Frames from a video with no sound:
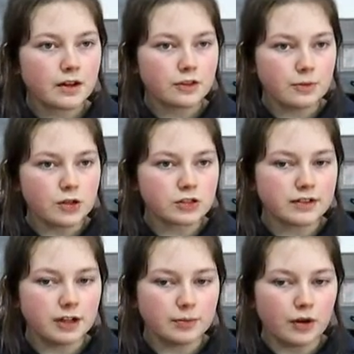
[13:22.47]
the
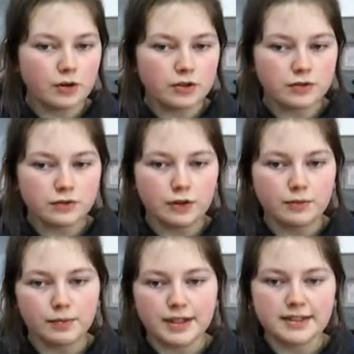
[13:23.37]
mozzarella block
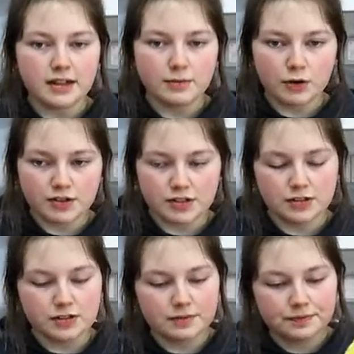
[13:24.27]
from places like
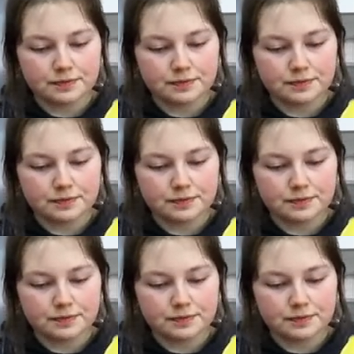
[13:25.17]
Morrison's.